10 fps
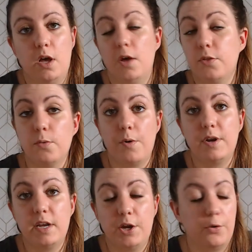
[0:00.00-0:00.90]
throw out an
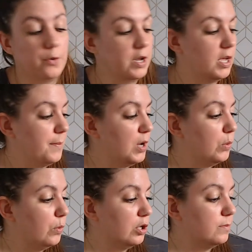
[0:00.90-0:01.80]
inquiry about
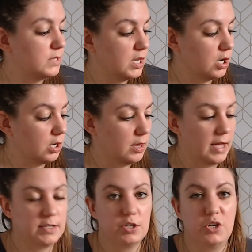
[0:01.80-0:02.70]
worms in our
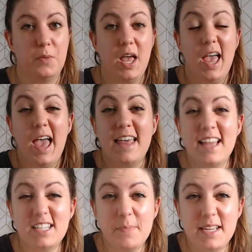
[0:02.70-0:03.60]
classroom. And
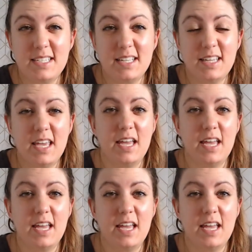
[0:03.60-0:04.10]
that's basically it.